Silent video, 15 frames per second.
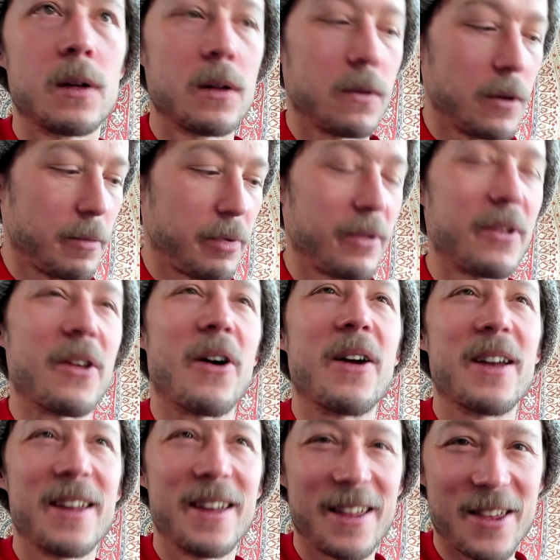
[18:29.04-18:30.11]
Oop,
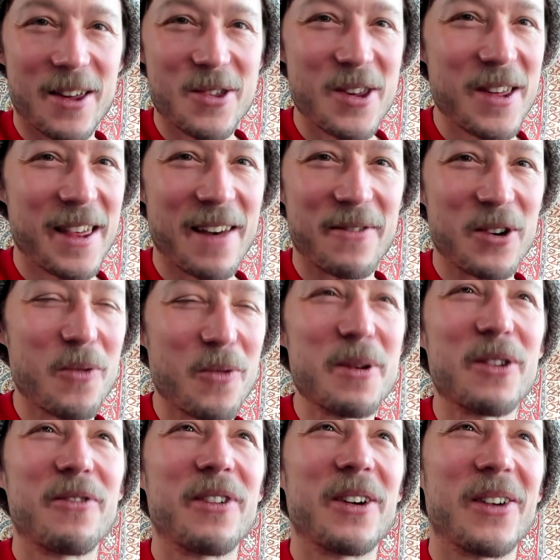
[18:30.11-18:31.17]
sorry, it's a G7, no
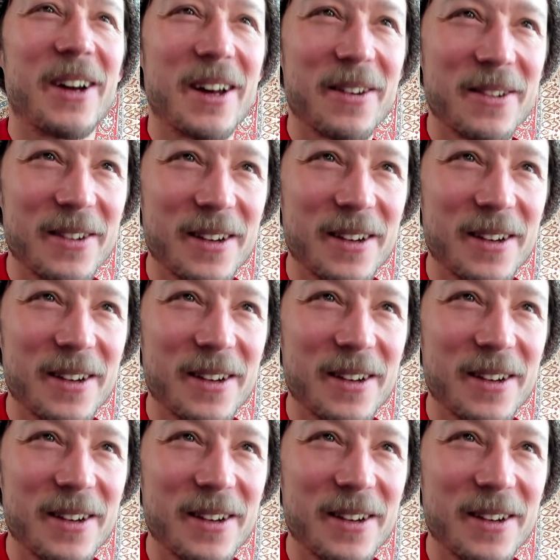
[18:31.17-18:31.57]
middle finger down.